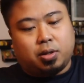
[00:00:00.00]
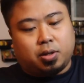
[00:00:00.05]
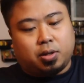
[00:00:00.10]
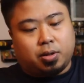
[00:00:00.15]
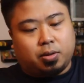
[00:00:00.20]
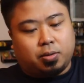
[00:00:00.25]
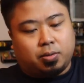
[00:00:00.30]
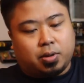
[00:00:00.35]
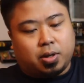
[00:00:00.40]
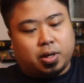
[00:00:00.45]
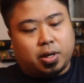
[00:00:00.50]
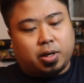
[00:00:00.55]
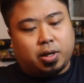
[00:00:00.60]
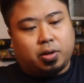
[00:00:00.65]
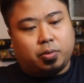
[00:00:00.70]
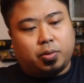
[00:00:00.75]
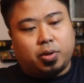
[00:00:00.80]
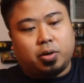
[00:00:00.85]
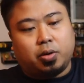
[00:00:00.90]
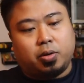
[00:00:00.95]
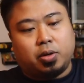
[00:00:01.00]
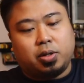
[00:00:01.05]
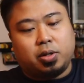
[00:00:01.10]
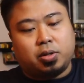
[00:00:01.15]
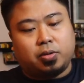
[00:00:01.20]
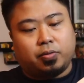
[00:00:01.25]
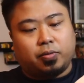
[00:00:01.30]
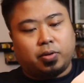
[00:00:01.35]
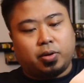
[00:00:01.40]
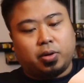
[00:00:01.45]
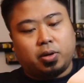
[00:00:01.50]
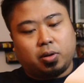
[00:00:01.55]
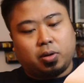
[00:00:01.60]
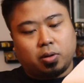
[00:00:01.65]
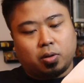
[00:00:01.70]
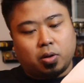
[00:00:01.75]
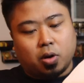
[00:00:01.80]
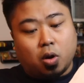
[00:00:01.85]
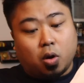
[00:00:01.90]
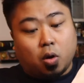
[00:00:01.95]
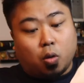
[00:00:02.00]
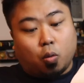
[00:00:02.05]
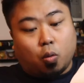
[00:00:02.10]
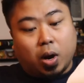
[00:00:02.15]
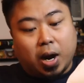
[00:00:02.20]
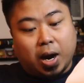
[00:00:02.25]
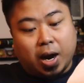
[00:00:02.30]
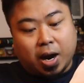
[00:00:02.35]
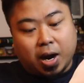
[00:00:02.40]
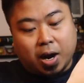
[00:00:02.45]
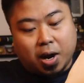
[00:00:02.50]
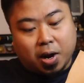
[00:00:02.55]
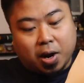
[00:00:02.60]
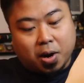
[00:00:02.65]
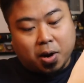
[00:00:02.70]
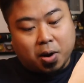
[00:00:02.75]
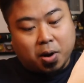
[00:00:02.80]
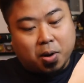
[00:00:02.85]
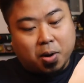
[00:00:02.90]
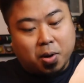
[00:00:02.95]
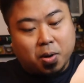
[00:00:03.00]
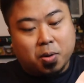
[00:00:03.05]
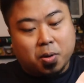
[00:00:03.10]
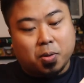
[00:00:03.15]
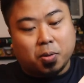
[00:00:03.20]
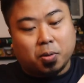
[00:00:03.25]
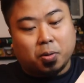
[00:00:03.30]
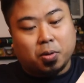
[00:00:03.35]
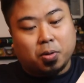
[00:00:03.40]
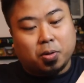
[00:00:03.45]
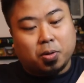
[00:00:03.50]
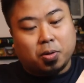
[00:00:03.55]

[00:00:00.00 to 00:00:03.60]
Alright, here we go. This is very rough. Wow!